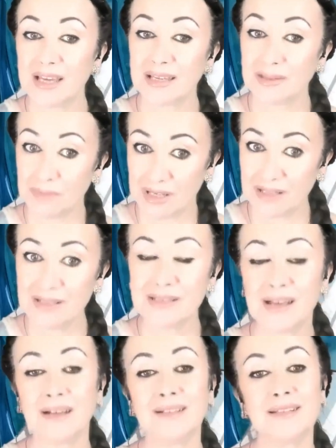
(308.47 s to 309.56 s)
It means
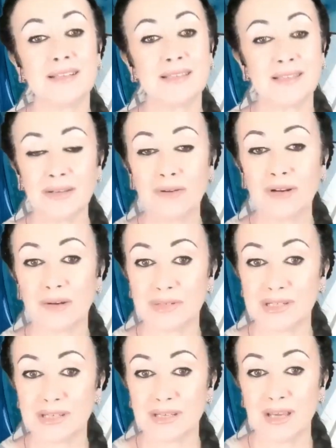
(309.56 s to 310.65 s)
that this
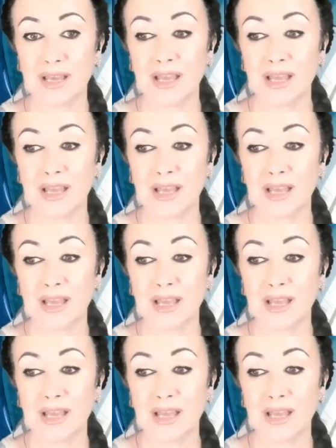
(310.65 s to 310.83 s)
singularity